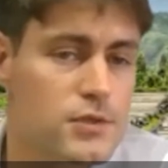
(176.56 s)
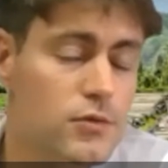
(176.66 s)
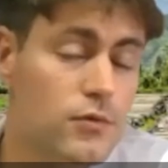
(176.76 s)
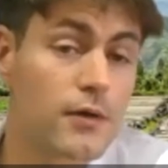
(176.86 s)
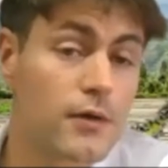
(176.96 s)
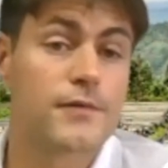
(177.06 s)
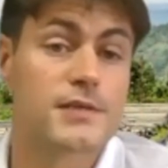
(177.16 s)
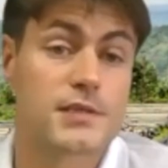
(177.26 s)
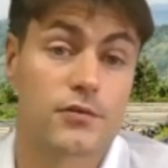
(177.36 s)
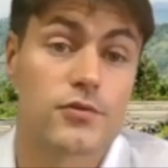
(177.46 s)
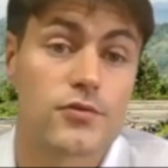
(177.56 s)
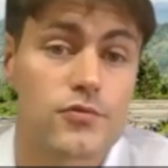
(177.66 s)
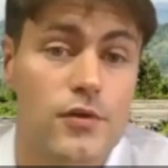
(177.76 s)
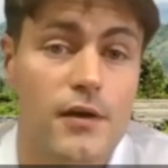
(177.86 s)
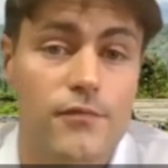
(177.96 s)
soil health is a crucial
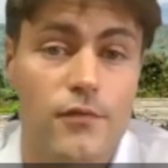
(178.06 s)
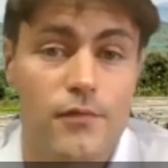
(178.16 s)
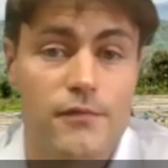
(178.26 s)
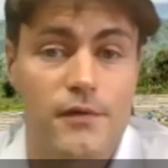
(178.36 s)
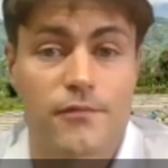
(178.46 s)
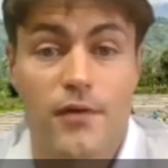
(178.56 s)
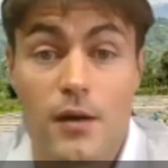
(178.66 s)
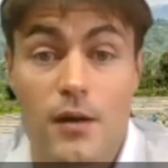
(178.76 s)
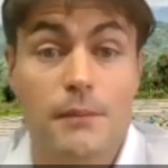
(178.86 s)
driver of whether farming